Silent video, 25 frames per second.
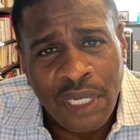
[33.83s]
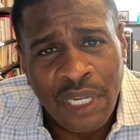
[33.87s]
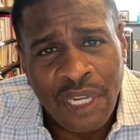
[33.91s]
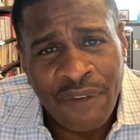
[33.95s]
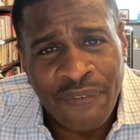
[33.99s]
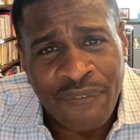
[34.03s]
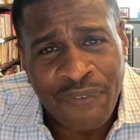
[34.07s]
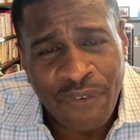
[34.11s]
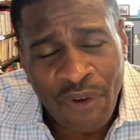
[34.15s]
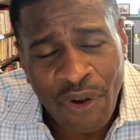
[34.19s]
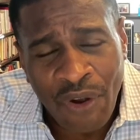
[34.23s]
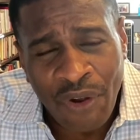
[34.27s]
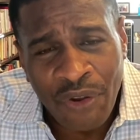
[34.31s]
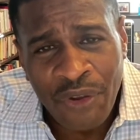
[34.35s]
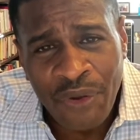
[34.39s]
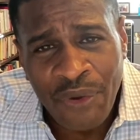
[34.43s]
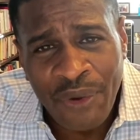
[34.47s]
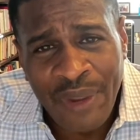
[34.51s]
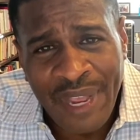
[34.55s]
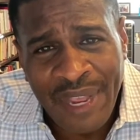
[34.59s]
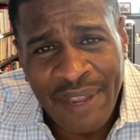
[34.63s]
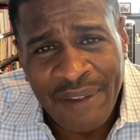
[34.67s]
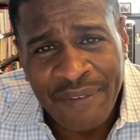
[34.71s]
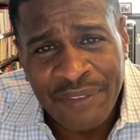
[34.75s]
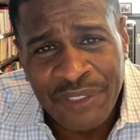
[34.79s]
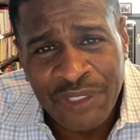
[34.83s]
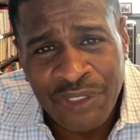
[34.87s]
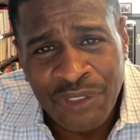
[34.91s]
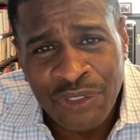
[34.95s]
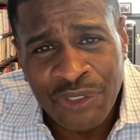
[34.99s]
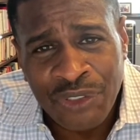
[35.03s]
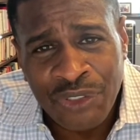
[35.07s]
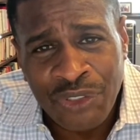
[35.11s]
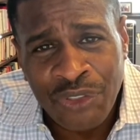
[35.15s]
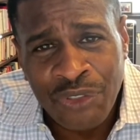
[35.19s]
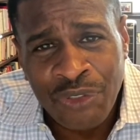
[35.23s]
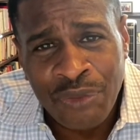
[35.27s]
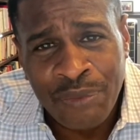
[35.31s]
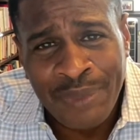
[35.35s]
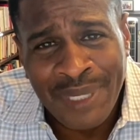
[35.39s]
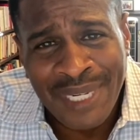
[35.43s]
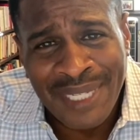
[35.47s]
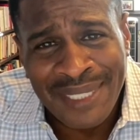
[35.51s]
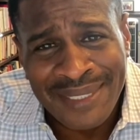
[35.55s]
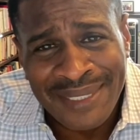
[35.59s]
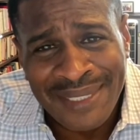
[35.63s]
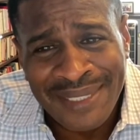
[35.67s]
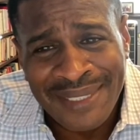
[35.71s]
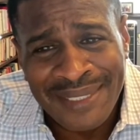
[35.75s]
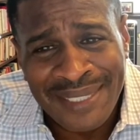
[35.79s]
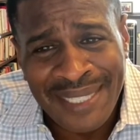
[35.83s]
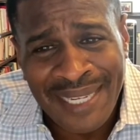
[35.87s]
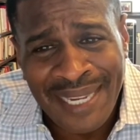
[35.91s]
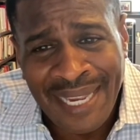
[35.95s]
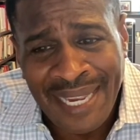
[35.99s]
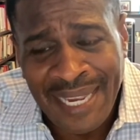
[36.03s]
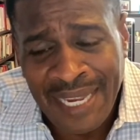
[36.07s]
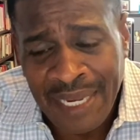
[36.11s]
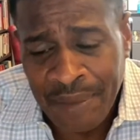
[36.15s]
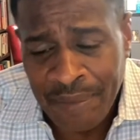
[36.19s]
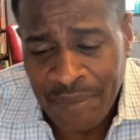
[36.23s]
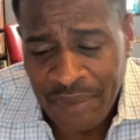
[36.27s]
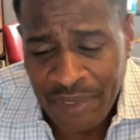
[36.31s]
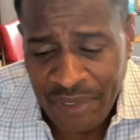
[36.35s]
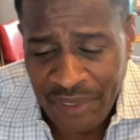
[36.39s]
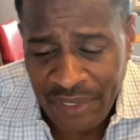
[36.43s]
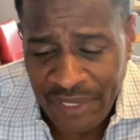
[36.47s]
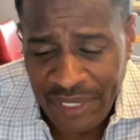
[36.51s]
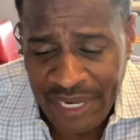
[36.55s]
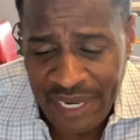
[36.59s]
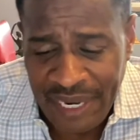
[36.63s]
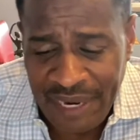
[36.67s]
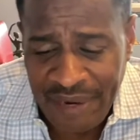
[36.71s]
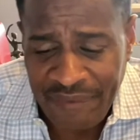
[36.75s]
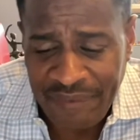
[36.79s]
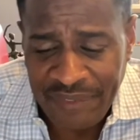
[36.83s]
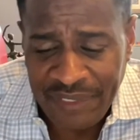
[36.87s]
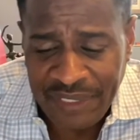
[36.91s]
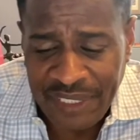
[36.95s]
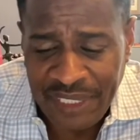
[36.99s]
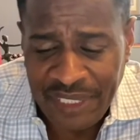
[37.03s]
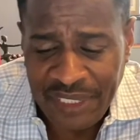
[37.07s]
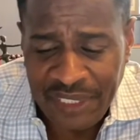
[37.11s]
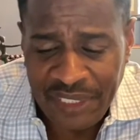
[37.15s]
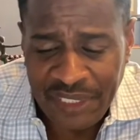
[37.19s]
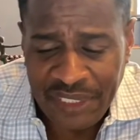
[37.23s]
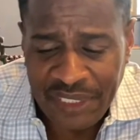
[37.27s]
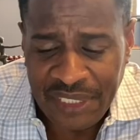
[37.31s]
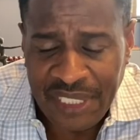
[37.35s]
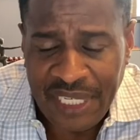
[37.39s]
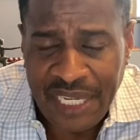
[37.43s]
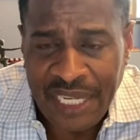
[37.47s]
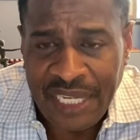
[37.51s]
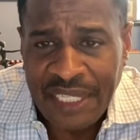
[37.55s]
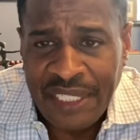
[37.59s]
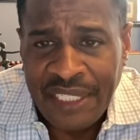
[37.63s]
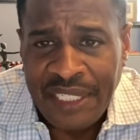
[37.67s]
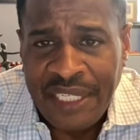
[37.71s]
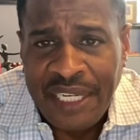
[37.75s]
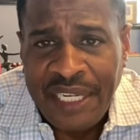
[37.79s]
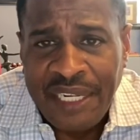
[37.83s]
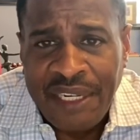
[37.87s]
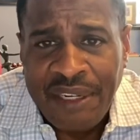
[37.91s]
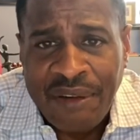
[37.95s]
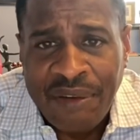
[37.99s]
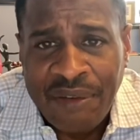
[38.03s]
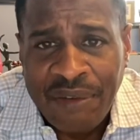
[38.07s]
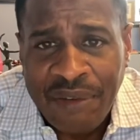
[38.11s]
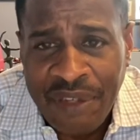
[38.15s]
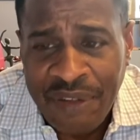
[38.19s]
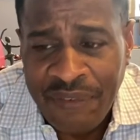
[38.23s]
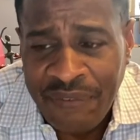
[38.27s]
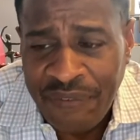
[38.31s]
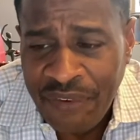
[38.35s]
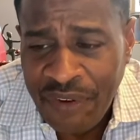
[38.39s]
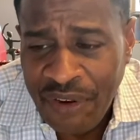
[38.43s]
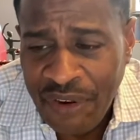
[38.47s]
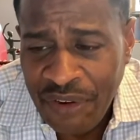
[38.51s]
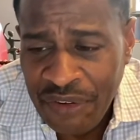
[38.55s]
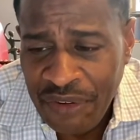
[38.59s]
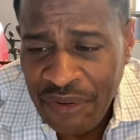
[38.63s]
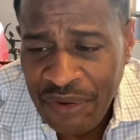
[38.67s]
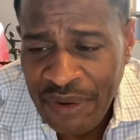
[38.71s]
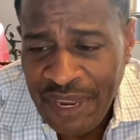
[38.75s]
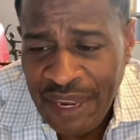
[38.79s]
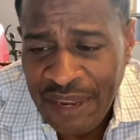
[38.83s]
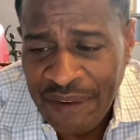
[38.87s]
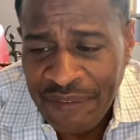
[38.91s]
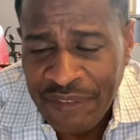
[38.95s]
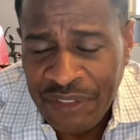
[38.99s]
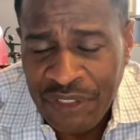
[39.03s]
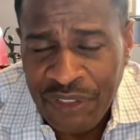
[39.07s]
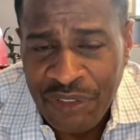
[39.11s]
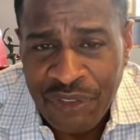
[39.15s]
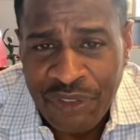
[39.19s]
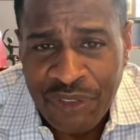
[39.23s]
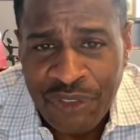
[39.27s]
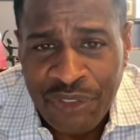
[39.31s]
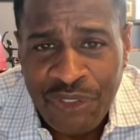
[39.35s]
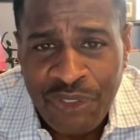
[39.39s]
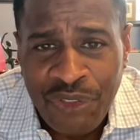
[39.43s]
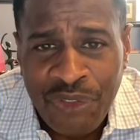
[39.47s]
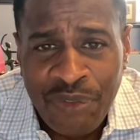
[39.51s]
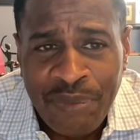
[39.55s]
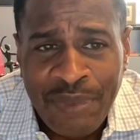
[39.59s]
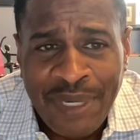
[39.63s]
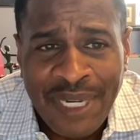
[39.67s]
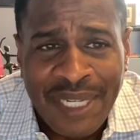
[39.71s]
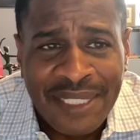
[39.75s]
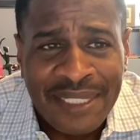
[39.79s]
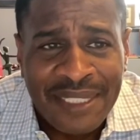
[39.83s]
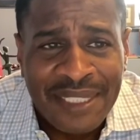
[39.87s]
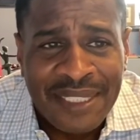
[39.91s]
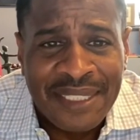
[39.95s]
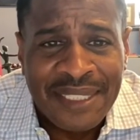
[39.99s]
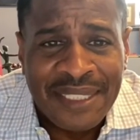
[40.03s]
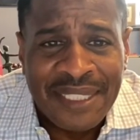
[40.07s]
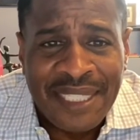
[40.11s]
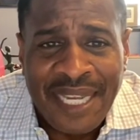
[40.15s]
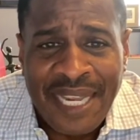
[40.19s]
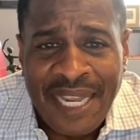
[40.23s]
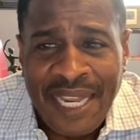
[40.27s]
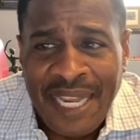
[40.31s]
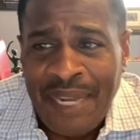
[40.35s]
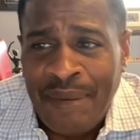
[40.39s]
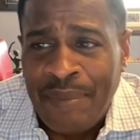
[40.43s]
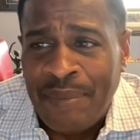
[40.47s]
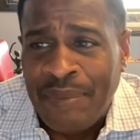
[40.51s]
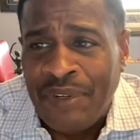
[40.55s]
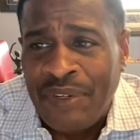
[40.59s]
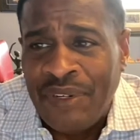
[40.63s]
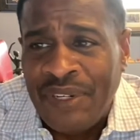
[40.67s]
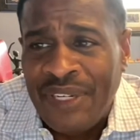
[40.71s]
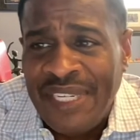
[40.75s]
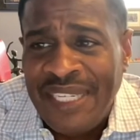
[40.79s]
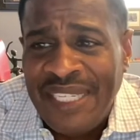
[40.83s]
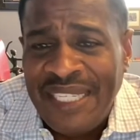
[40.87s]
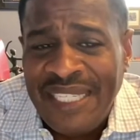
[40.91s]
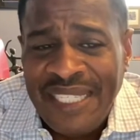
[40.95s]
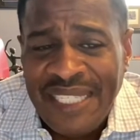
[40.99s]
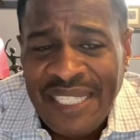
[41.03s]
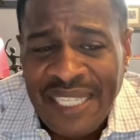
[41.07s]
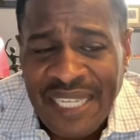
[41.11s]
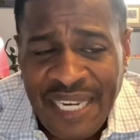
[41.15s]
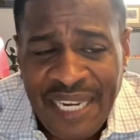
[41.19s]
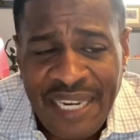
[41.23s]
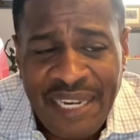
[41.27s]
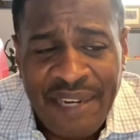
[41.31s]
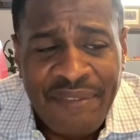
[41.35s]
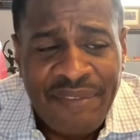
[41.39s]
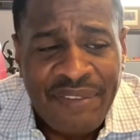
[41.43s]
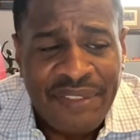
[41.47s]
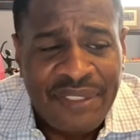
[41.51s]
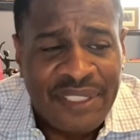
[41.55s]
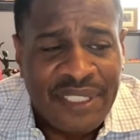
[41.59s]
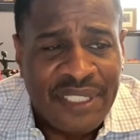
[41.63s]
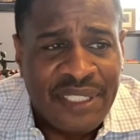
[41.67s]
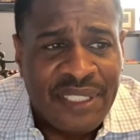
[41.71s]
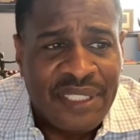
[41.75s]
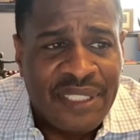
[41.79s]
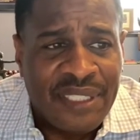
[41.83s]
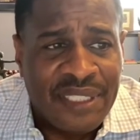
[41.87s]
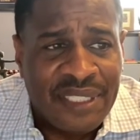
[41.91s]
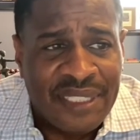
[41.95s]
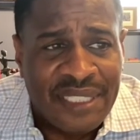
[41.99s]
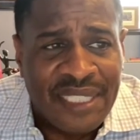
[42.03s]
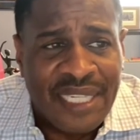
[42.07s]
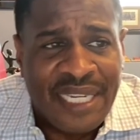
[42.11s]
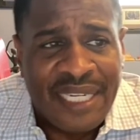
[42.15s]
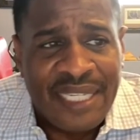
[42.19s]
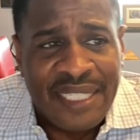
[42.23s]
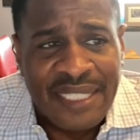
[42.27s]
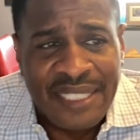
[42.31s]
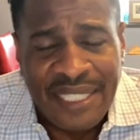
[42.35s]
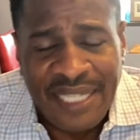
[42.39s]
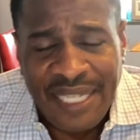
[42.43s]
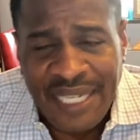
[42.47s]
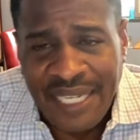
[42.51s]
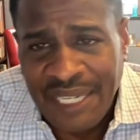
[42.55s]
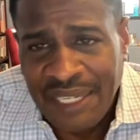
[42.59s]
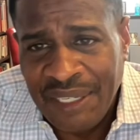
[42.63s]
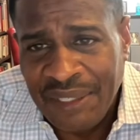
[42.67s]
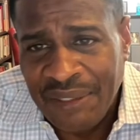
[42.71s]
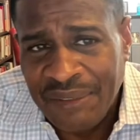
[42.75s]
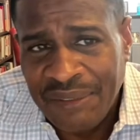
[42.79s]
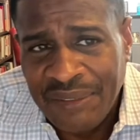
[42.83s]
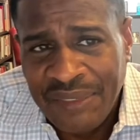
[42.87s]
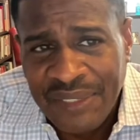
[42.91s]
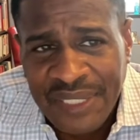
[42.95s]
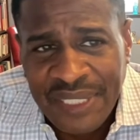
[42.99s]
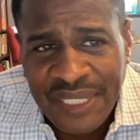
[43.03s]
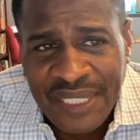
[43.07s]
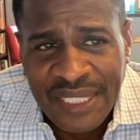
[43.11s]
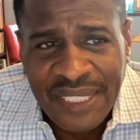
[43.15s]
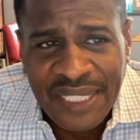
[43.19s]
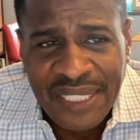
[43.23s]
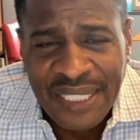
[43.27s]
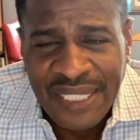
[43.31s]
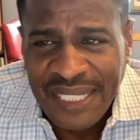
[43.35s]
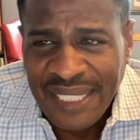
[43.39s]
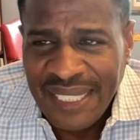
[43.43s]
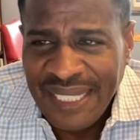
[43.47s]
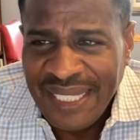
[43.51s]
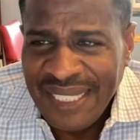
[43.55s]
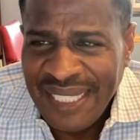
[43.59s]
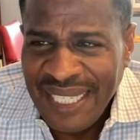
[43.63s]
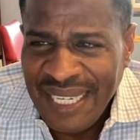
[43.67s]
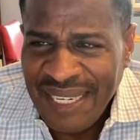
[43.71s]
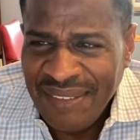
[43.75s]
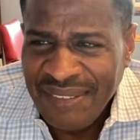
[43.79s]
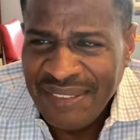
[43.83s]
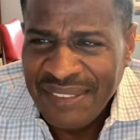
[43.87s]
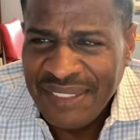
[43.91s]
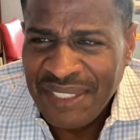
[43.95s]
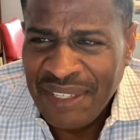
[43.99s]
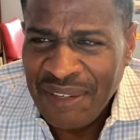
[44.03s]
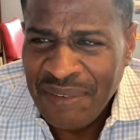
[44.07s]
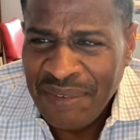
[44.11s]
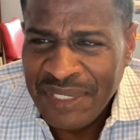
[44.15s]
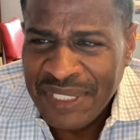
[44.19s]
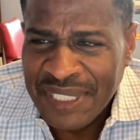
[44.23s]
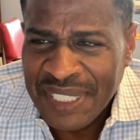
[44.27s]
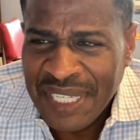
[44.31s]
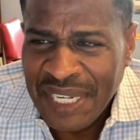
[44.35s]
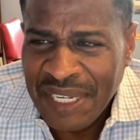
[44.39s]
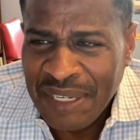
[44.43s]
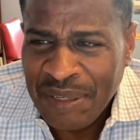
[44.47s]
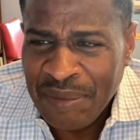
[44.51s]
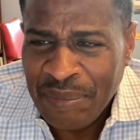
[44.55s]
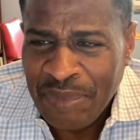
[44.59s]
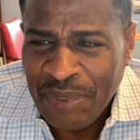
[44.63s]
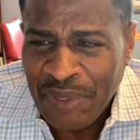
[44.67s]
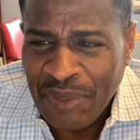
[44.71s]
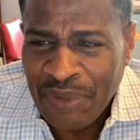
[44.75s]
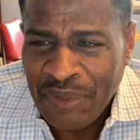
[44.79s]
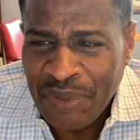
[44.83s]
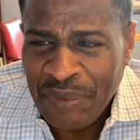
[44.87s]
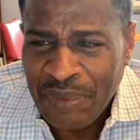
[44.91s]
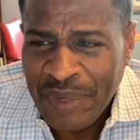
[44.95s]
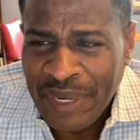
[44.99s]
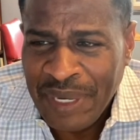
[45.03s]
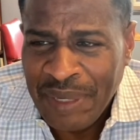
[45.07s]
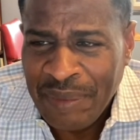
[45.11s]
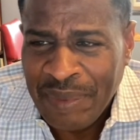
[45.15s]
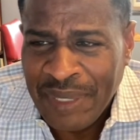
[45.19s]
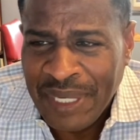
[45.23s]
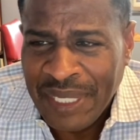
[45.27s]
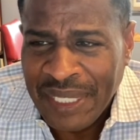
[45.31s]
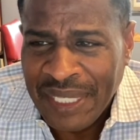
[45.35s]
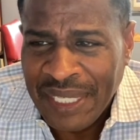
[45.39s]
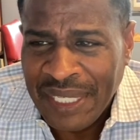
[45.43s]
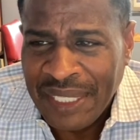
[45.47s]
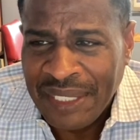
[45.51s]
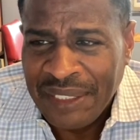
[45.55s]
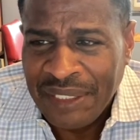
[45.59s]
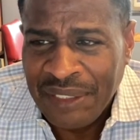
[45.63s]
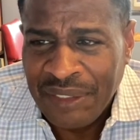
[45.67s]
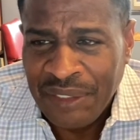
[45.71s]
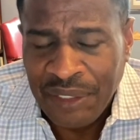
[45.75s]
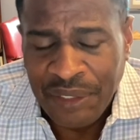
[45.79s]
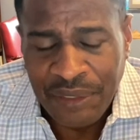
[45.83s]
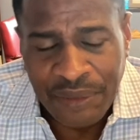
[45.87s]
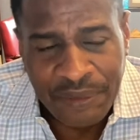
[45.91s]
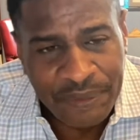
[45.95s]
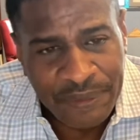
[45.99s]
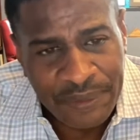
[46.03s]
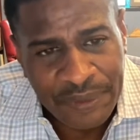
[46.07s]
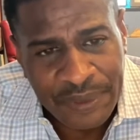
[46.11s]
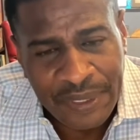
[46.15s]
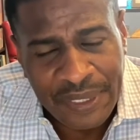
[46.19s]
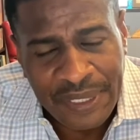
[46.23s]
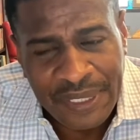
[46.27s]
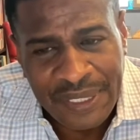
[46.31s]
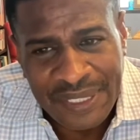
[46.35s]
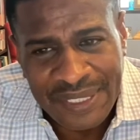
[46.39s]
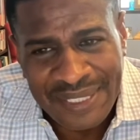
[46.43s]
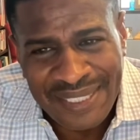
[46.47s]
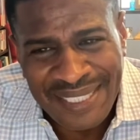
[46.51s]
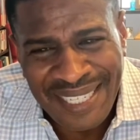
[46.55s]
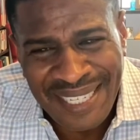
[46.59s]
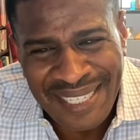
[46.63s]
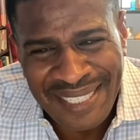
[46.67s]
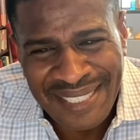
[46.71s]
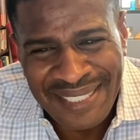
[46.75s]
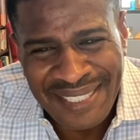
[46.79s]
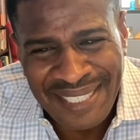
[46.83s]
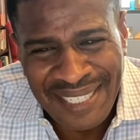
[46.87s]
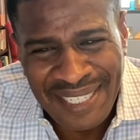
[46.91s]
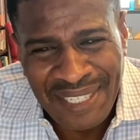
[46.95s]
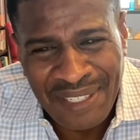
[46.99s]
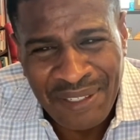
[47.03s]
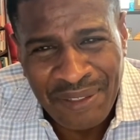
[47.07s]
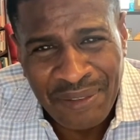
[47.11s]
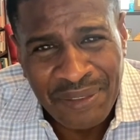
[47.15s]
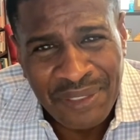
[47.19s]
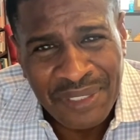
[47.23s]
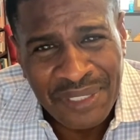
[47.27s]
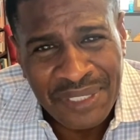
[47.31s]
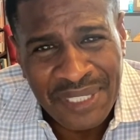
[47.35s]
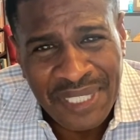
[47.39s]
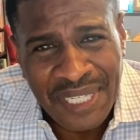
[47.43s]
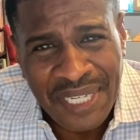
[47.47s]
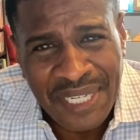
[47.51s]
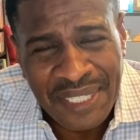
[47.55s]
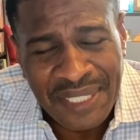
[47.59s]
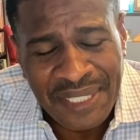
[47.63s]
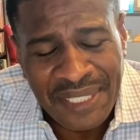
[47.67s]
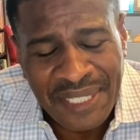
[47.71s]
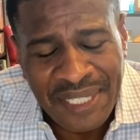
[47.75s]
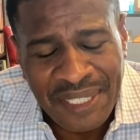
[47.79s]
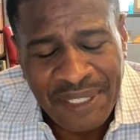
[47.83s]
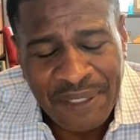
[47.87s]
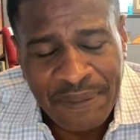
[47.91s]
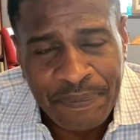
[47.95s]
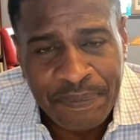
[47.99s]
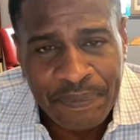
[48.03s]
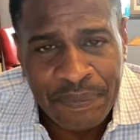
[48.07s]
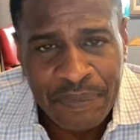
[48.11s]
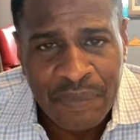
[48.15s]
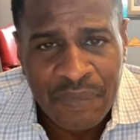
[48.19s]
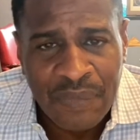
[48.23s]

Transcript: if all you have in your toolbox is a hammer, everything looks like a nail. If all you have in your toolbox is a hammer, everything looks like a nail. And I was always kind of blown away by that, you know. It looks like a nail, looks like a nail.